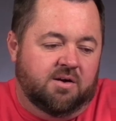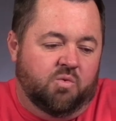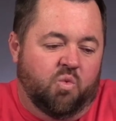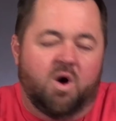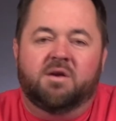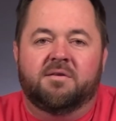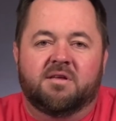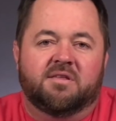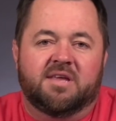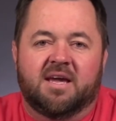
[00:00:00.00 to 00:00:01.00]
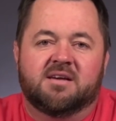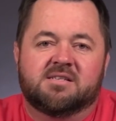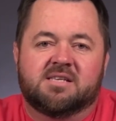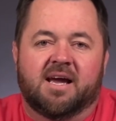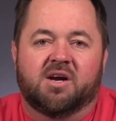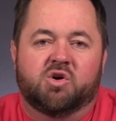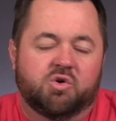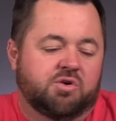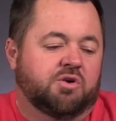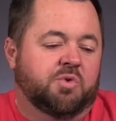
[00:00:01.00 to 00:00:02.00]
what are the things that Google